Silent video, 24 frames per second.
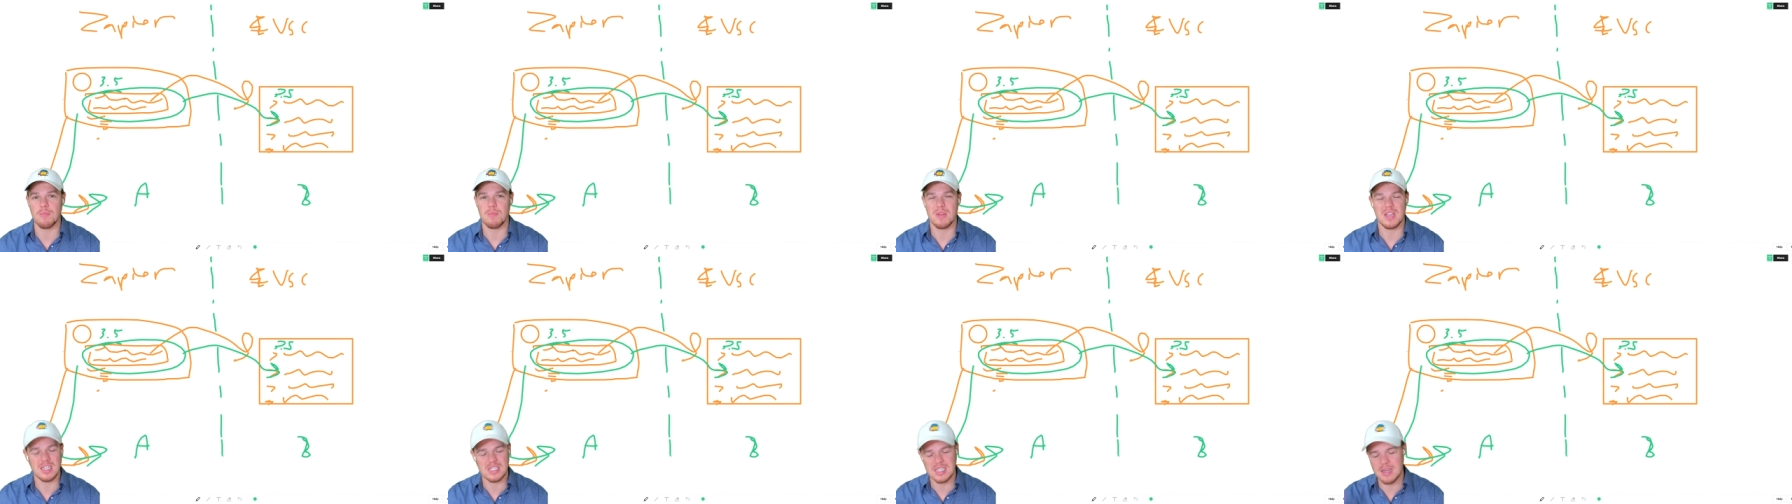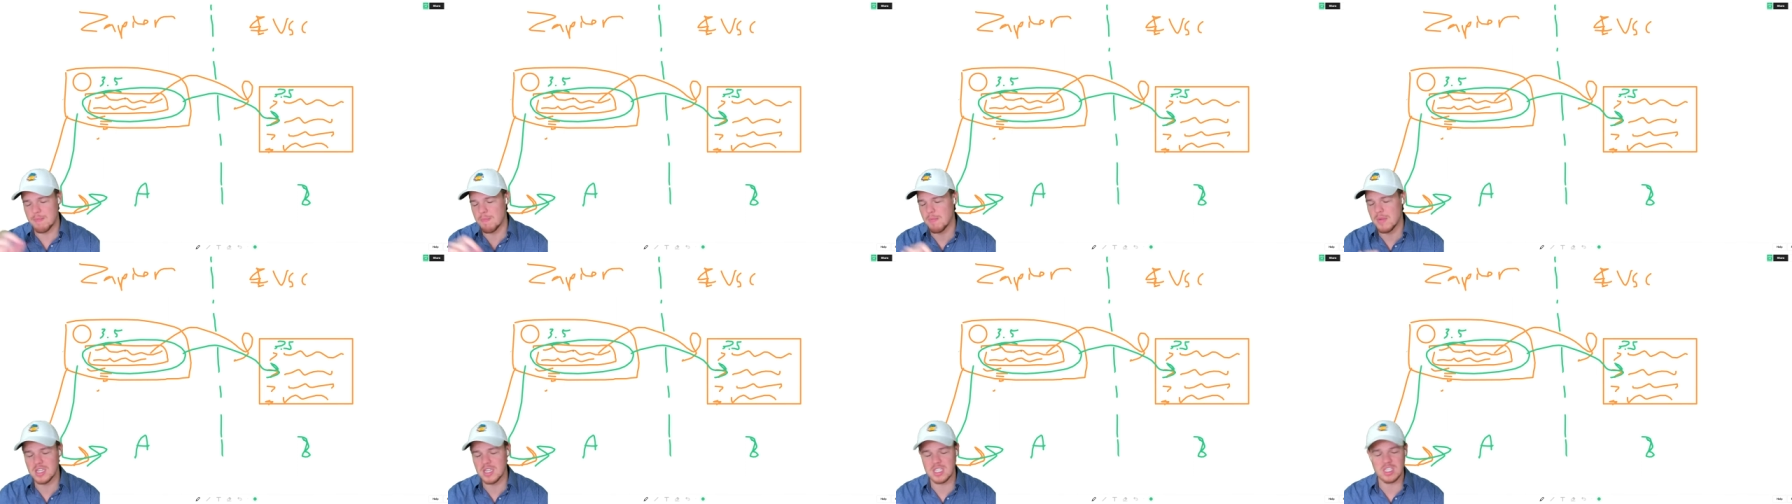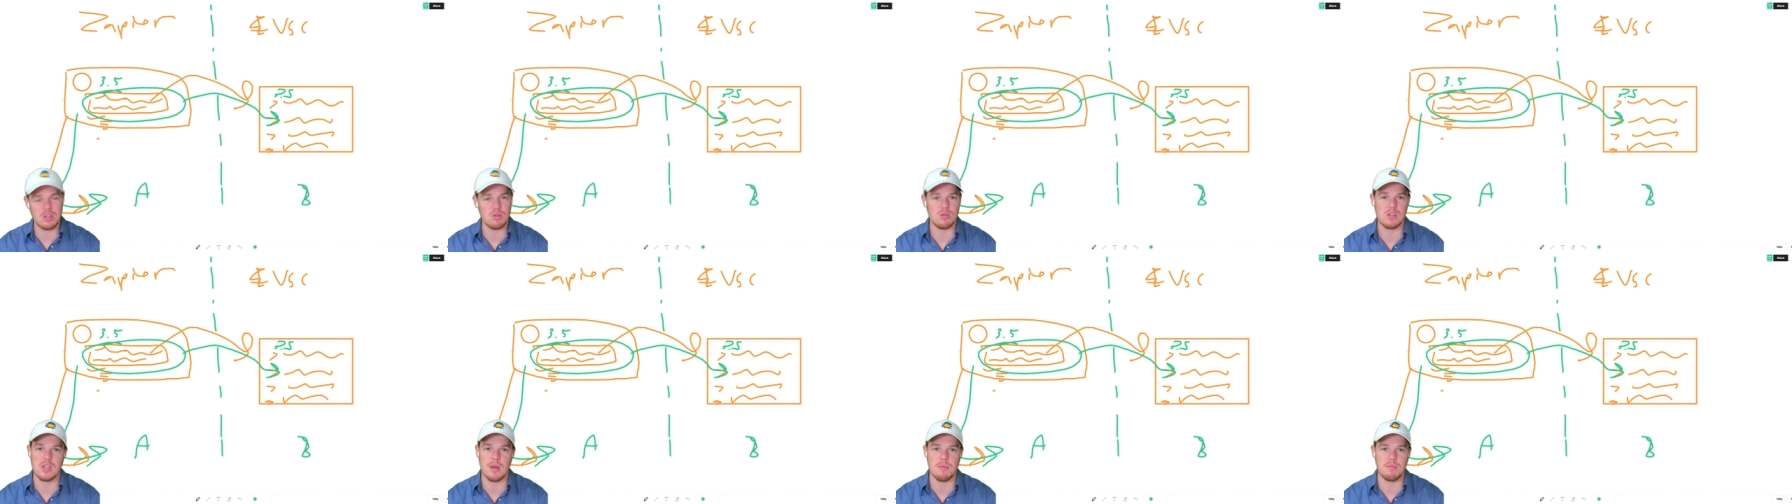because they must
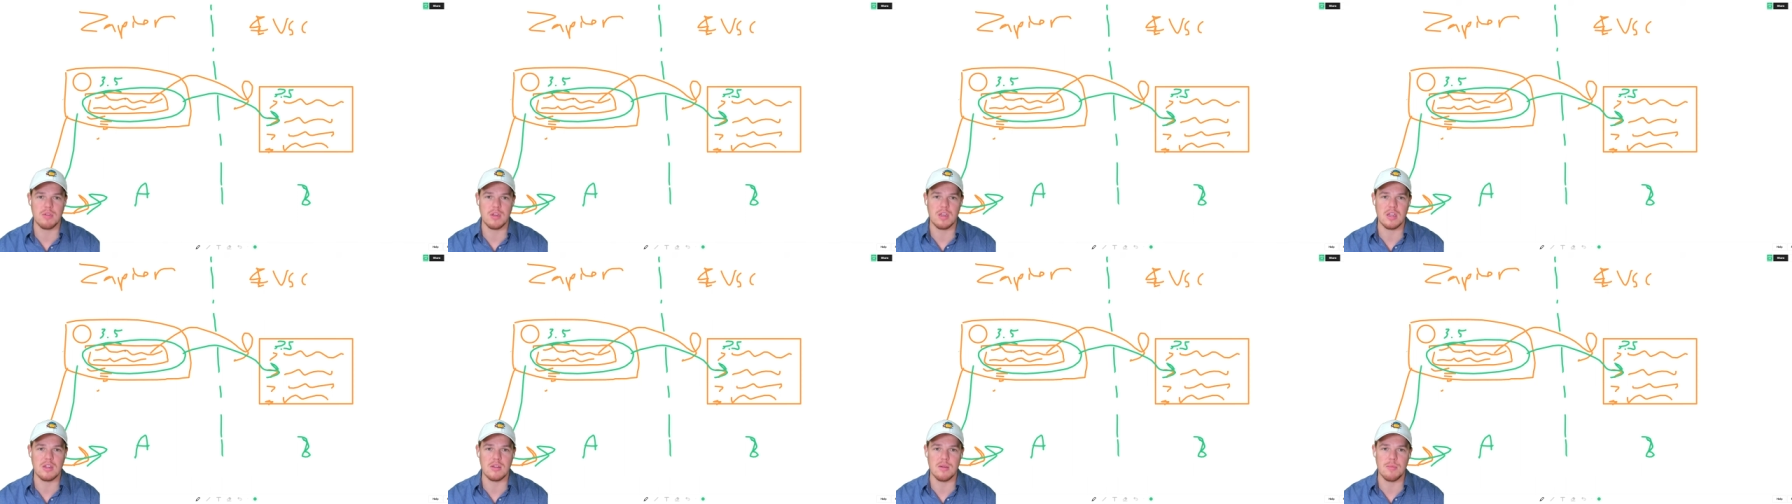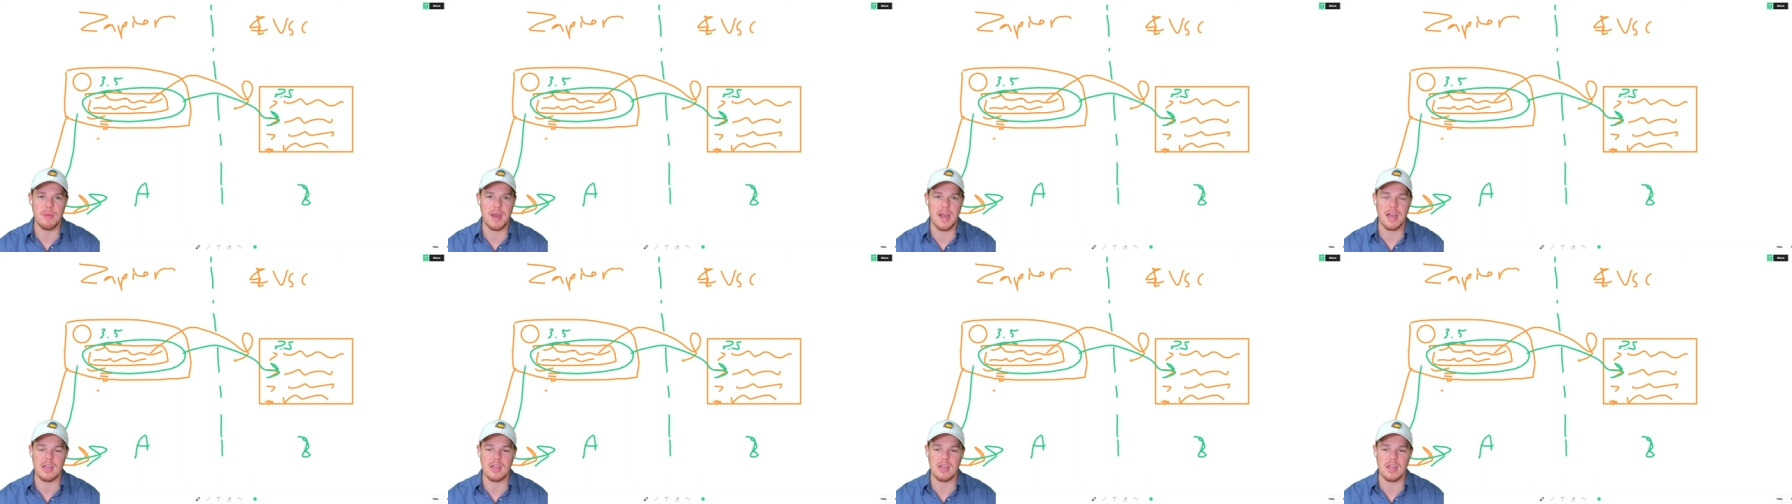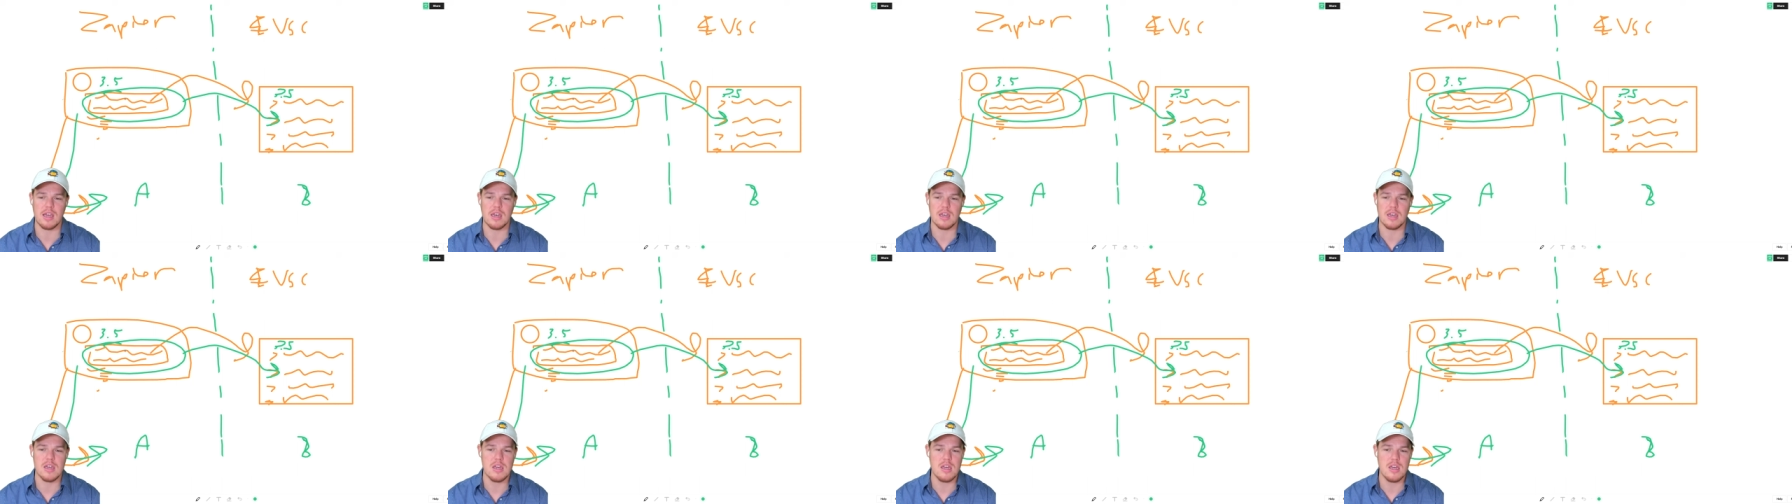do something in the back
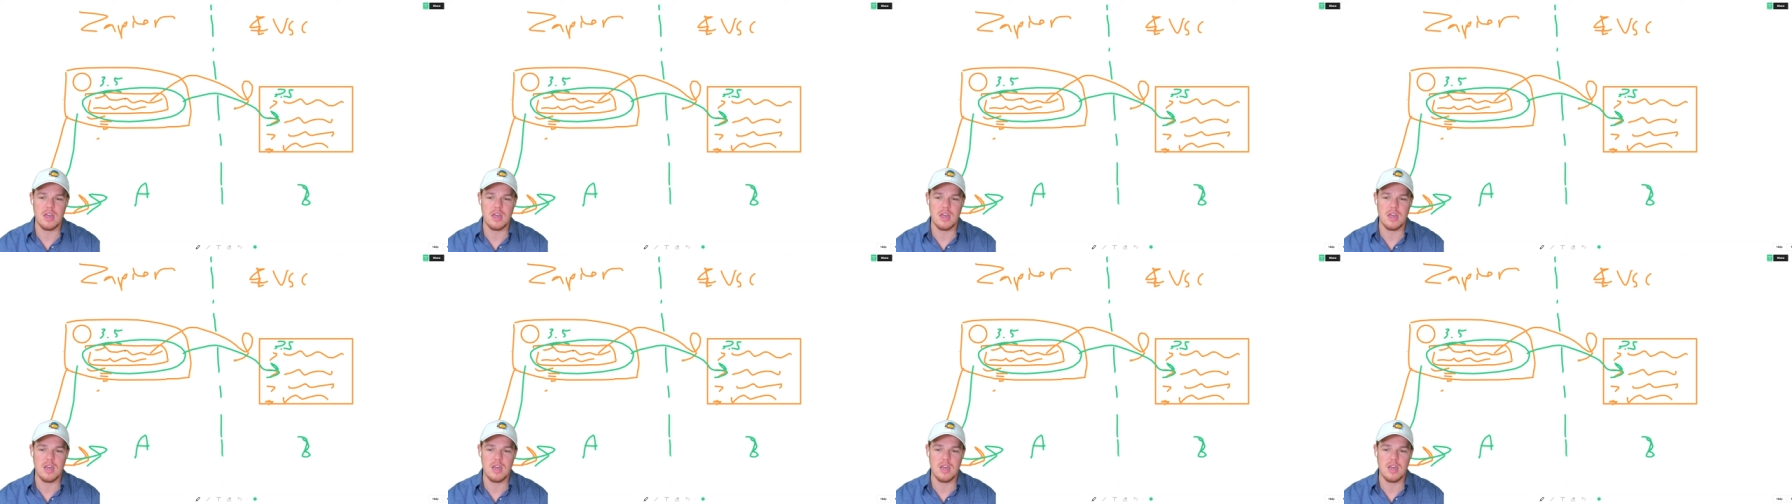end